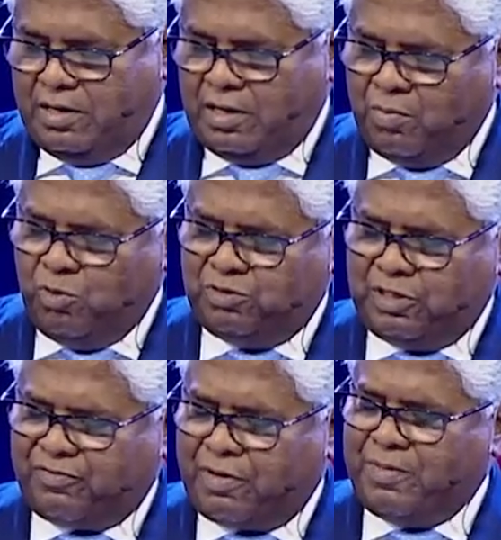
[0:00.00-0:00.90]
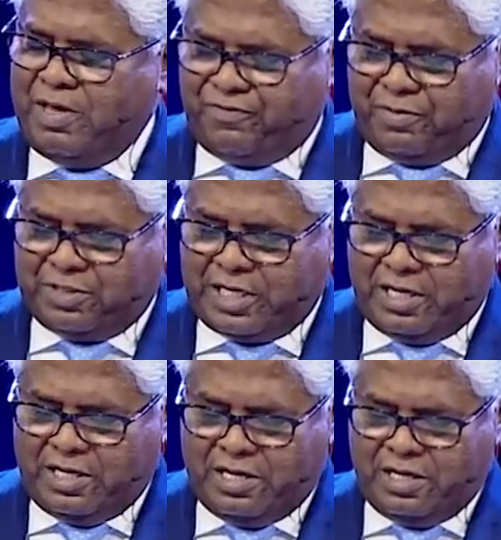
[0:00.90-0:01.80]
removes it from Ephraim's
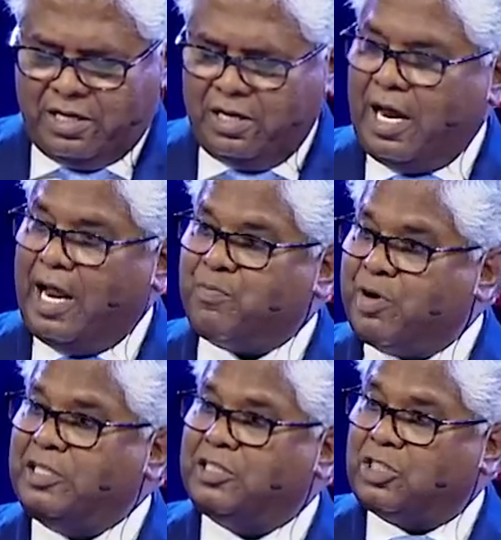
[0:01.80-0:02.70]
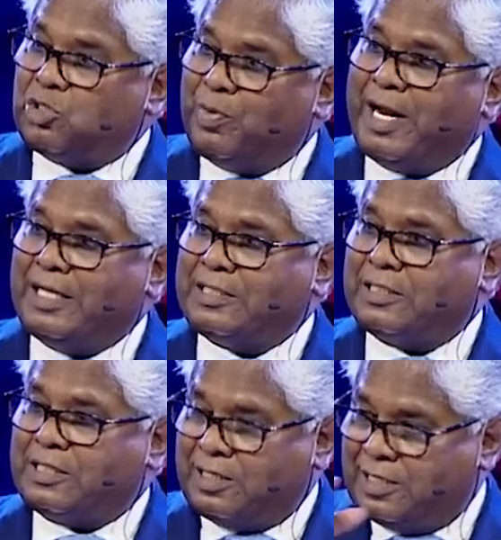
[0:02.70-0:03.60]
head and brings it to
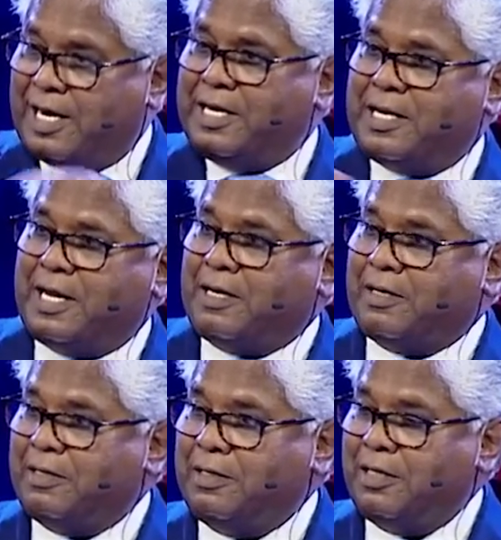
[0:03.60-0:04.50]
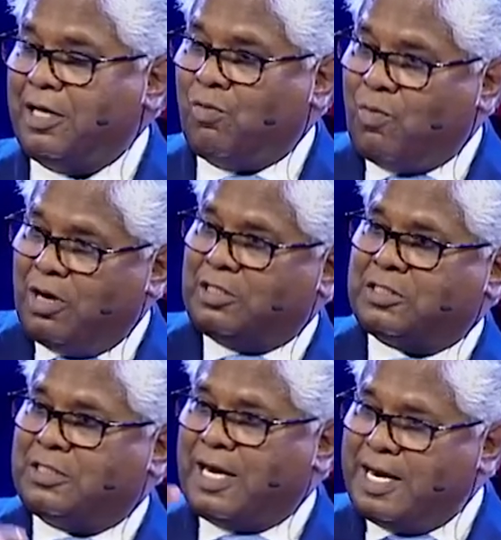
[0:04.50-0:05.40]
Manasseh's head, the right hand. He wants
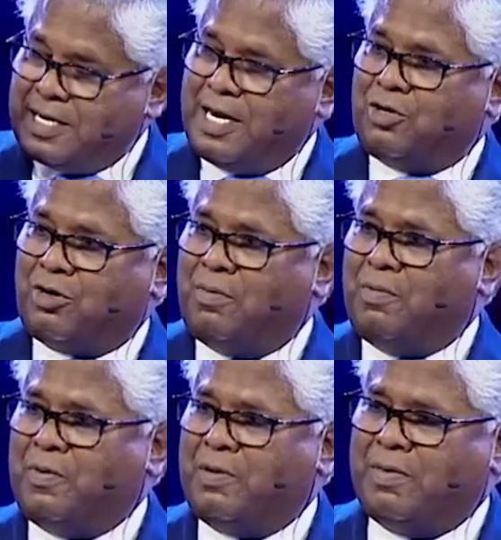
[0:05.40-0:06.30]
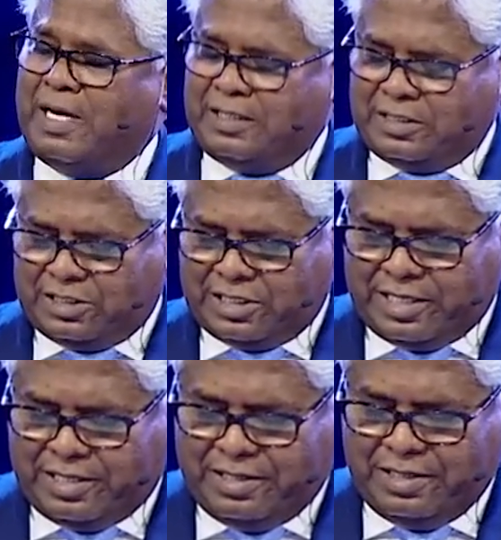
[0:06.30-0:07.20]
the right hand to come upon Manasseh's
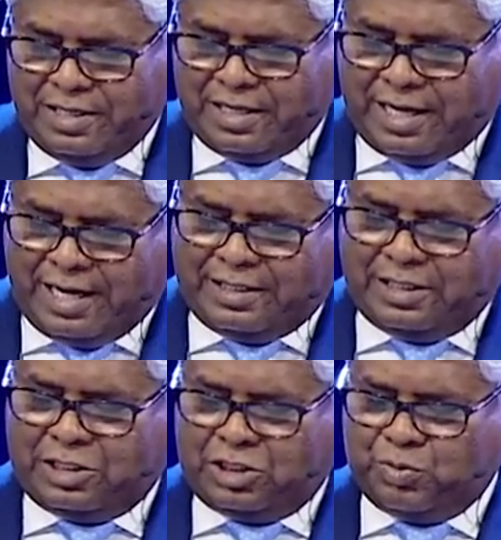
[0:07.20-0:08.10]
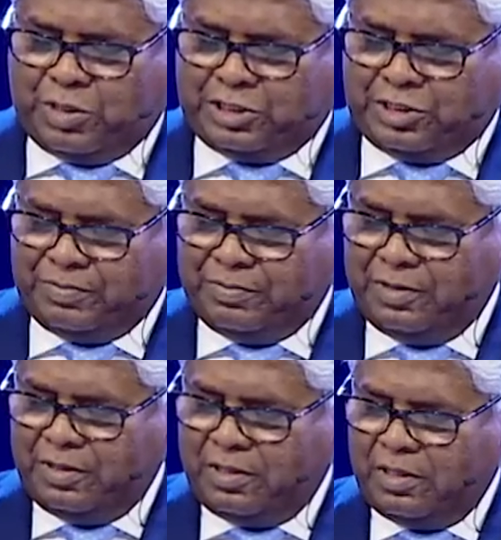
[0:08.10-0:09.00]
head. Correct the situation.
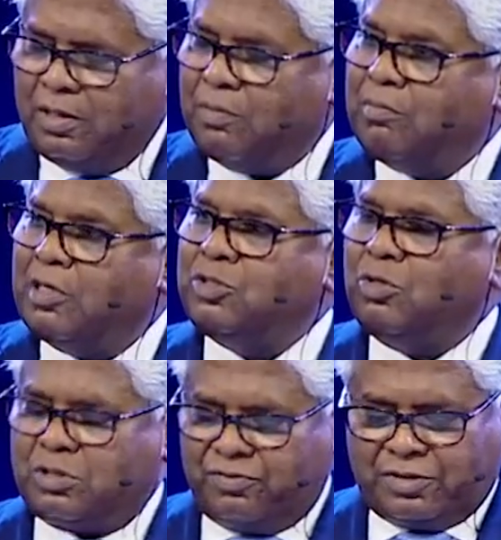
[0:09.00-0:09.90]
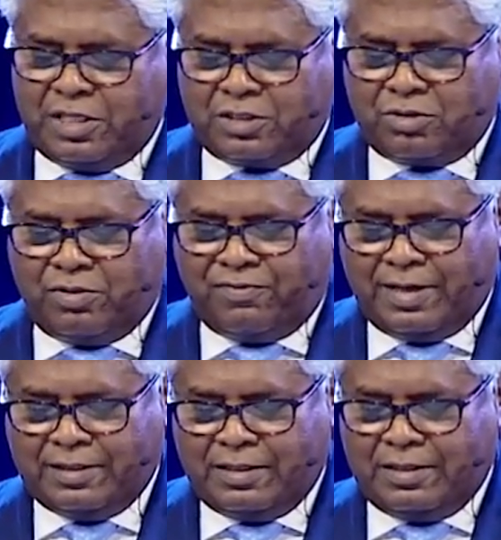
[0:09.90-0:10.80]
But Joseph says to the
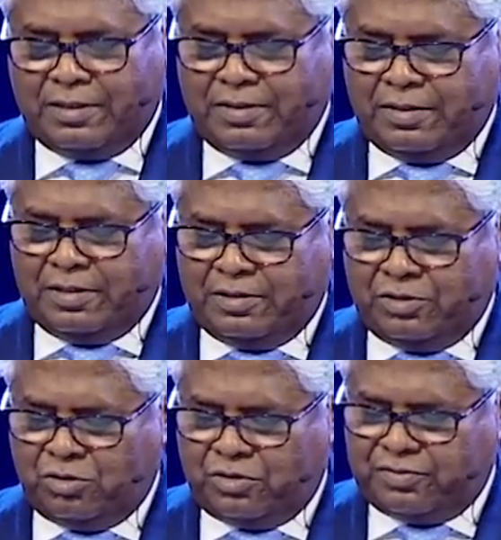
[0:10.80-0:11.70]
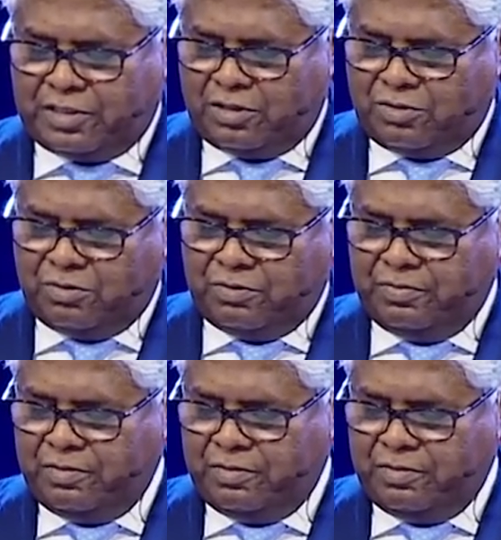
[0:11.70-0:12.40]
father, uh, Joseph said to,